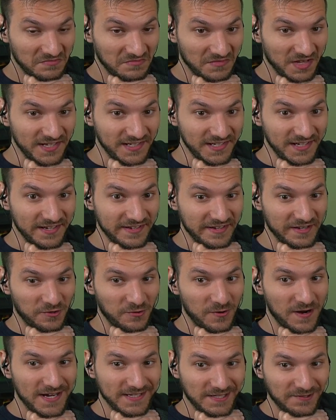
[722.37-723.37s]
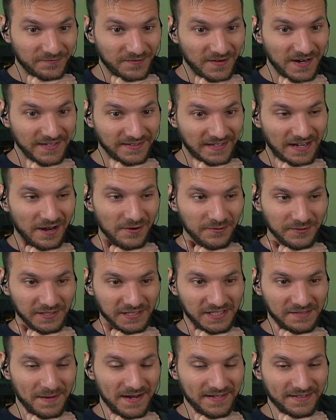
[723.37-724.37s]
This isn't quite the fight that I was
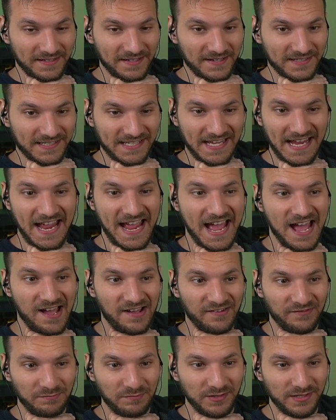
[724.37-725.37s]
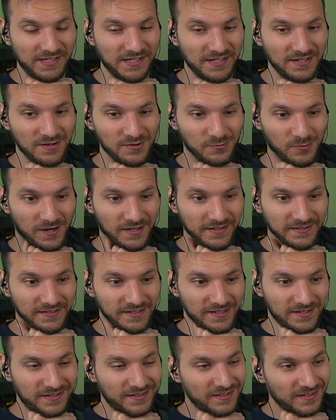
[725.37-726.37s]
expecting us to have, but you know what,
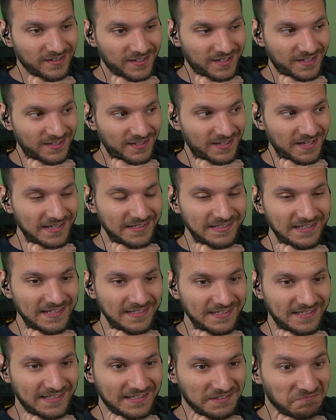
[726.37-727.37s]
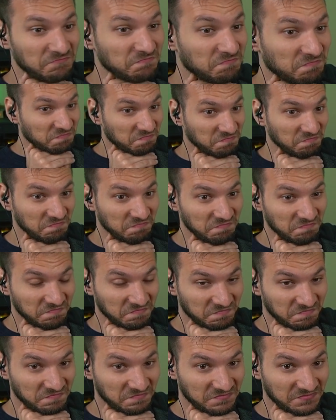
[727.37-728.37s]
dude? This is in
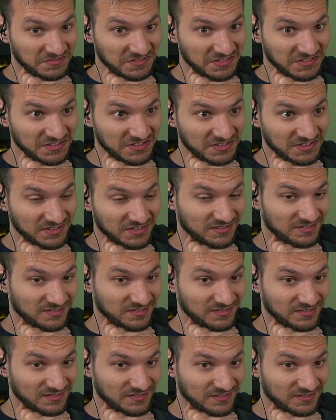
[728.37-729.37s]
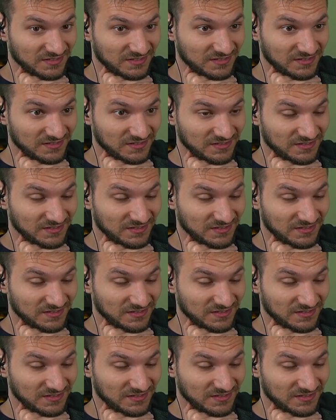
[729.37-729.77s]
retrospect, we really should have tied him up.